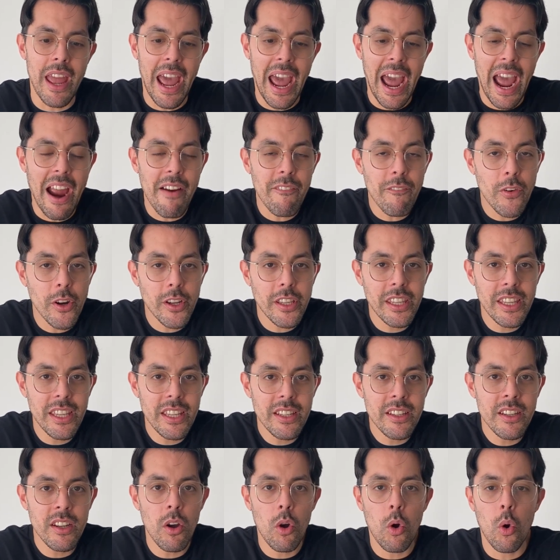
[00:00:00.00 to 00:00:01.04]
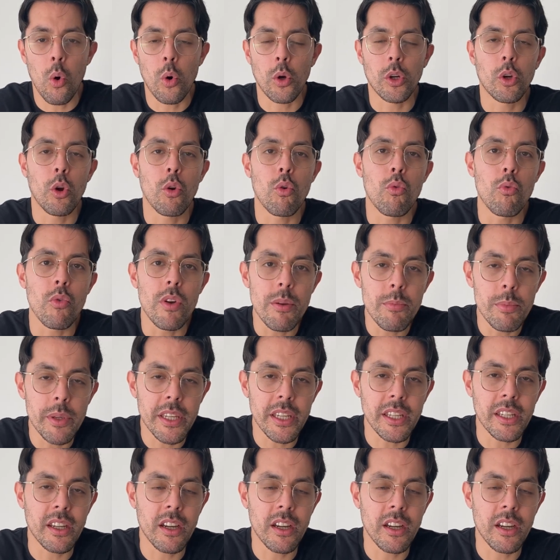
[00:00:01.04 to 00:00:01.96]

African or Caribbean